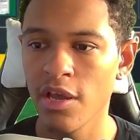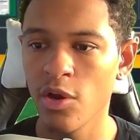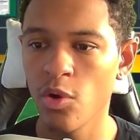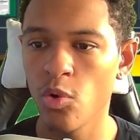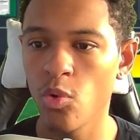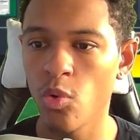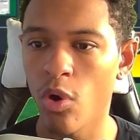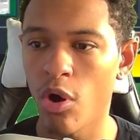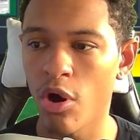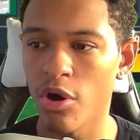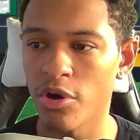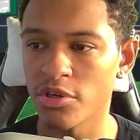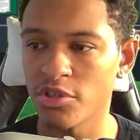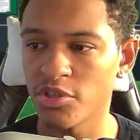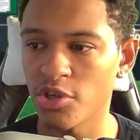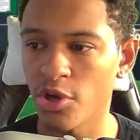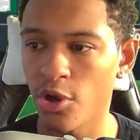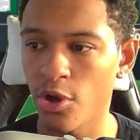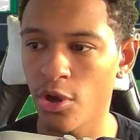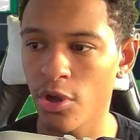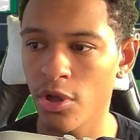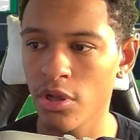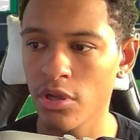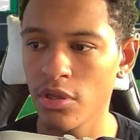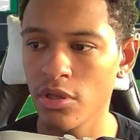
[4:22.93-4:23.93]
who are
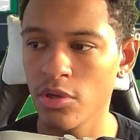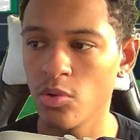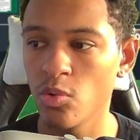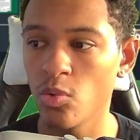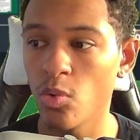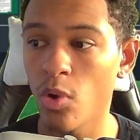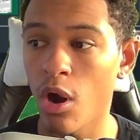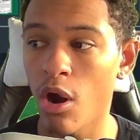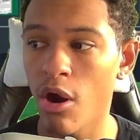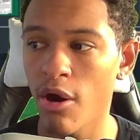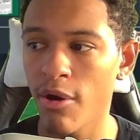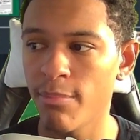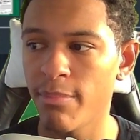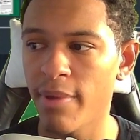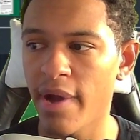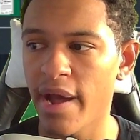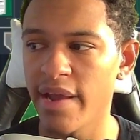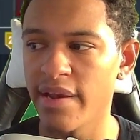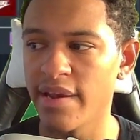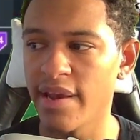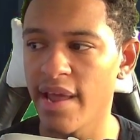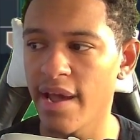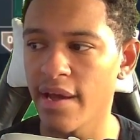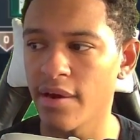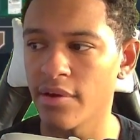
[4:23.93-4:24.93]
tall, who are
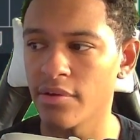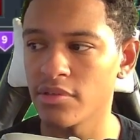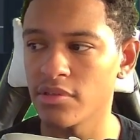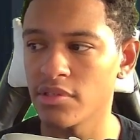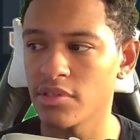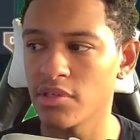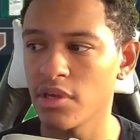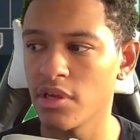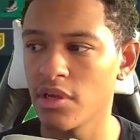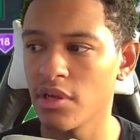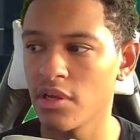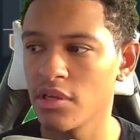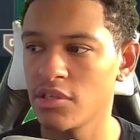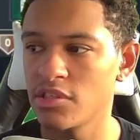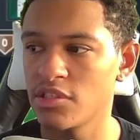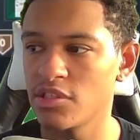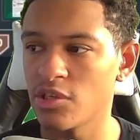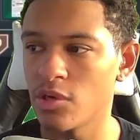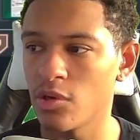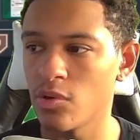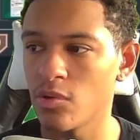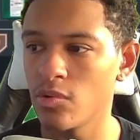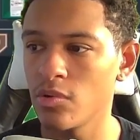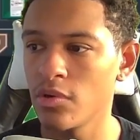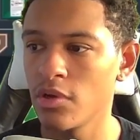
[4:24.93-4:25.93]
buy nows.
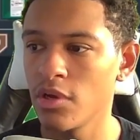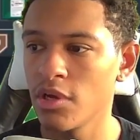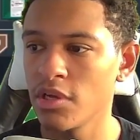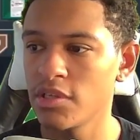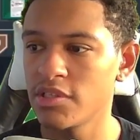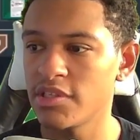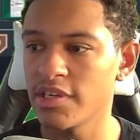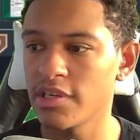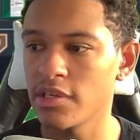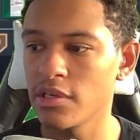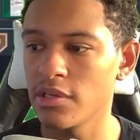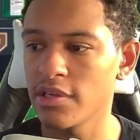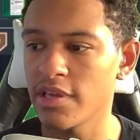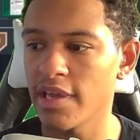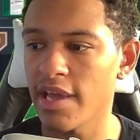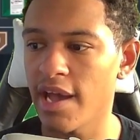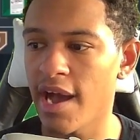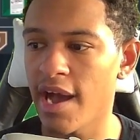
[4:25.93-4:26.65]
So take a look